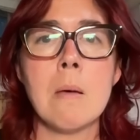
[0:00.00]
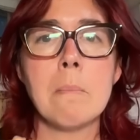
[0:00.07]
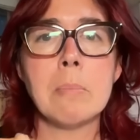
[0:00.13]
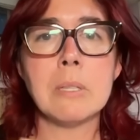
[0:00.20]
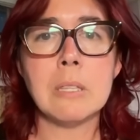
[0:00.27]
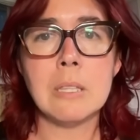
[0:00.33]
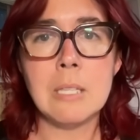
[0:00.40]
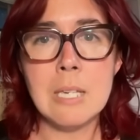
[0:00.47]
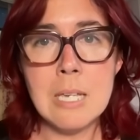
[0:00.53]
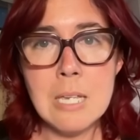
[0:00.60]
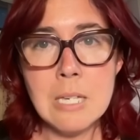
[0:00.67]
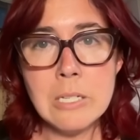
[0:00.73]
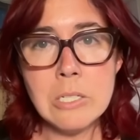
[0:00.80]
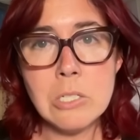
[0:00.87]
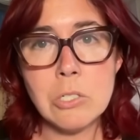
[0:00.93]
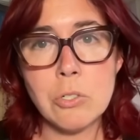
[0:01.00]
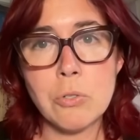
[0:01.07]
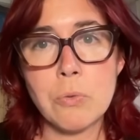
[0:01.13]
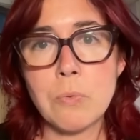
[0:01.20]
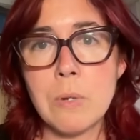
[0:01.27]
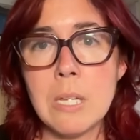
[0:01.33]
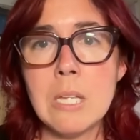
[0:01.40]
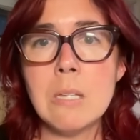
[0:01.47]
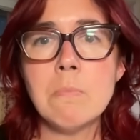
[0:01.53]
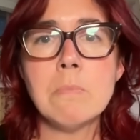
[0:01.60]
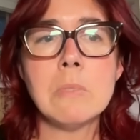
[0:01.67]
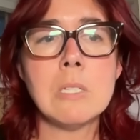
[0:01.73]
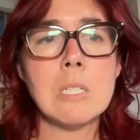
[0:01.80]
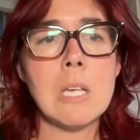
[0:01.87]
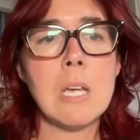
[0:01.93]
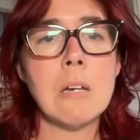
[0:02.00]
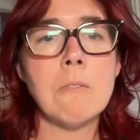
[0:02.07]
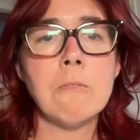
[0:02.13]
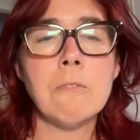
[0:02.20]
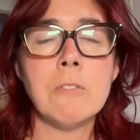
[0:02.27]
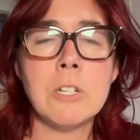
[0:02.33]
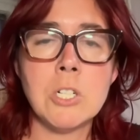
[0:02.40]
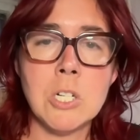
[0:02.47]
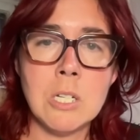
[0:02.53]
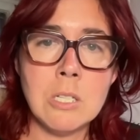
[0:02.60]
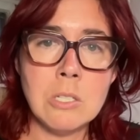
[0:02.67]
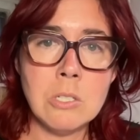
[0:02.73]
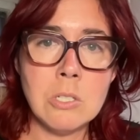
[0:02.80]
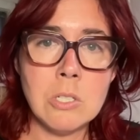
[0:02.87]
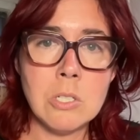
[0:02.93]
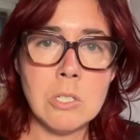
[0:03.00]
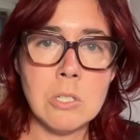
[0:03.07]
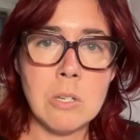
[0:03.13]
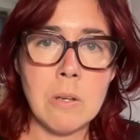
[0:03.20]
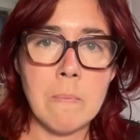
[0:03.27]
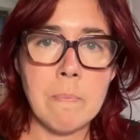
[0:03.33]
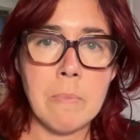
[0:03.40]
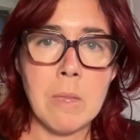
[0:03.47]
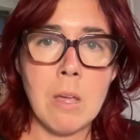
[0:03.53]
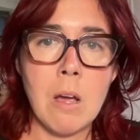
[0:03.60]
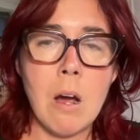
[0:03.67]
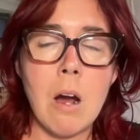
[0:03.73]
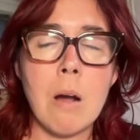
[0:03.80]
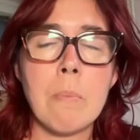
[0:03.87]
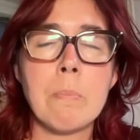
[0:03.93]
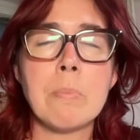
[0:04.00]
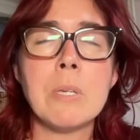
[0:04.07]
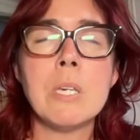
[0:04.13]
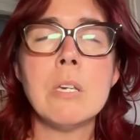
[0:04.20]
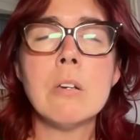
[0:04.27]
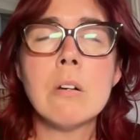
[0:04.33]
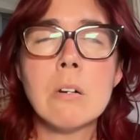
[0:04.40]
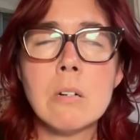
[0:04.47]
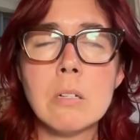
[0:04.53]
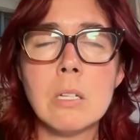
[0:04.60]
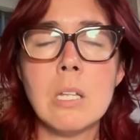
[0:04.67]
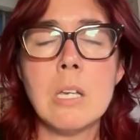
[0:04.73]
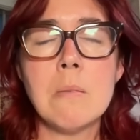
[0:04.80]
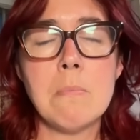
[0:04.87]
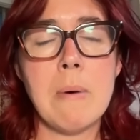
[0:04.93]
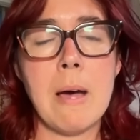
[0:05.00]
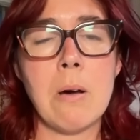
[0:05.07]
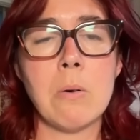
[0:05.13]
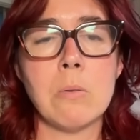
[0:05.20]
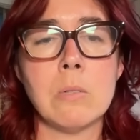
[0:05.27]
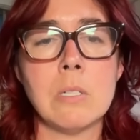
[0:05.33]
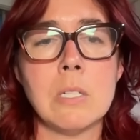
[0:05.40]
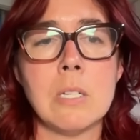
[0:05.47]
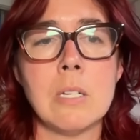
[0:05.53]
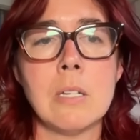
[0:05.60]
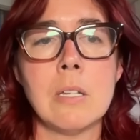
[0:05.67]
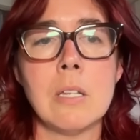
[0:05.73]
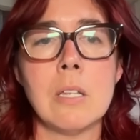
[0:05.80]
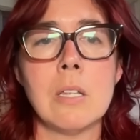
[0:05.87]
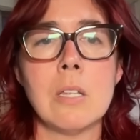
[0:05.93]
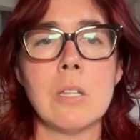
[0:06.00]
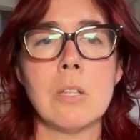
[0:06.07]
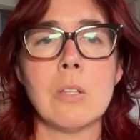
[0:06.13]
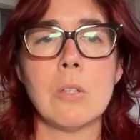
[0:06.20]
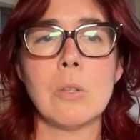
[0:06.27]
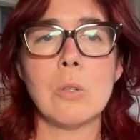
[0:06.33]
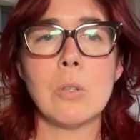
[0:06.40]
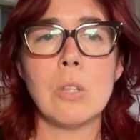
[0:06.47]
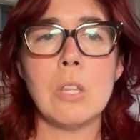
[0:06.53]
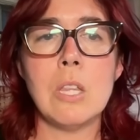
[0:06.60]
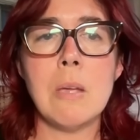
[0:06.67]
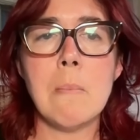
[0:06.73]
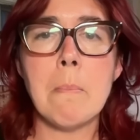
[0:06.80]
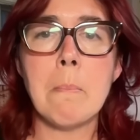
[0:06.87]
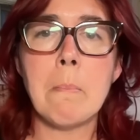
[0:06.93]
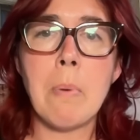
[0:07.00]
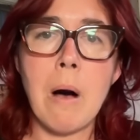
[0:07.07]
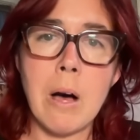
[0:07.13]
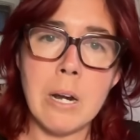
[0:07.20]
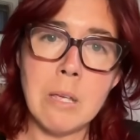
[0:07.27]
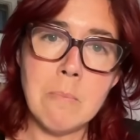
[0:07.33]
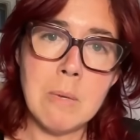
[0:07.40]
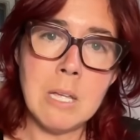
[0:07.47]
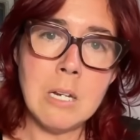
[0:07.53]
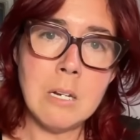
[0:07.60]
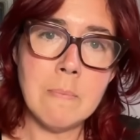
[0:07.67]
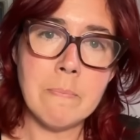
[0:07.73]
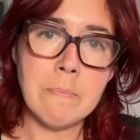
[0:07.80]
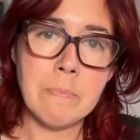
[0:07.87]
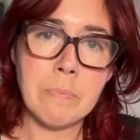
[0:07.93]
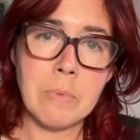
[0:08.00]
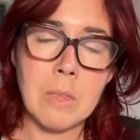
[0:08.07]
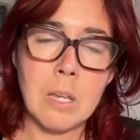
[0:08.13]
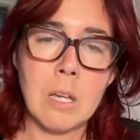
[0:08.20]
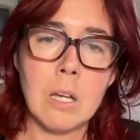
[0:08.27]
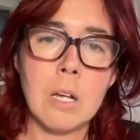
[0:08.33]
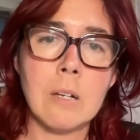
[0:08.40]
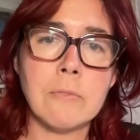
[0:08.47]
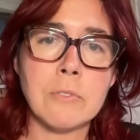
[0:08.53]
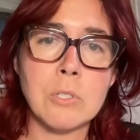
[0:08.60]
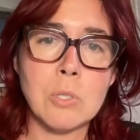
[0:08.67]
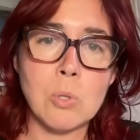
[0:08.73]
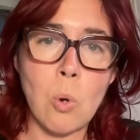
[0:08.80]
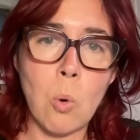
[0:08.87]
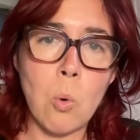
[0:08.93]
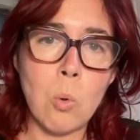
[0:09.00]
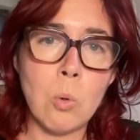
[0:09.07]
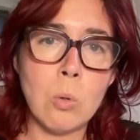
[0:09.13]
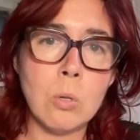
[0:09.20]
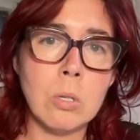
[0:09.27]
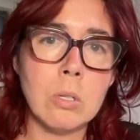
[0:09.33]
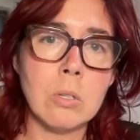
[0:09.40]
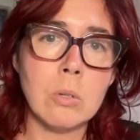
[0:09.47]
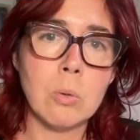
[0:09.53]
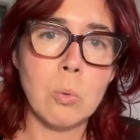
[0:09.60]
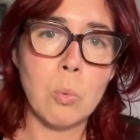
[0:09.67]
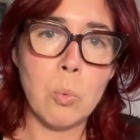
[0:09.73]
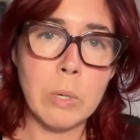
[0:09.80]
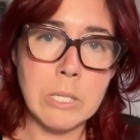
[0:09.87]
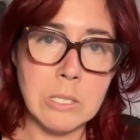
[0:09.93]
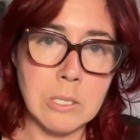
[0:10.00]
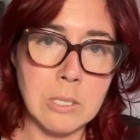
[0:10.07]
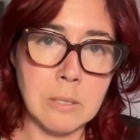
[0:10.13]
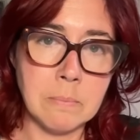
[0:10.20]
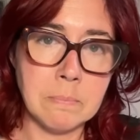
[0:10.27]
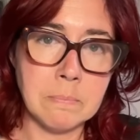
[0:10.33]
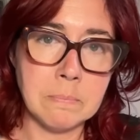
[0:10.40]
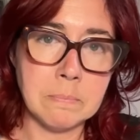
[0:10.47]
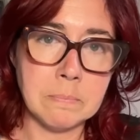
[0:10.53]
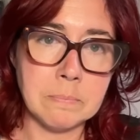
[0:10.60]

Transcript: But these dreams and visions are purely about the embodiment of soul wisdom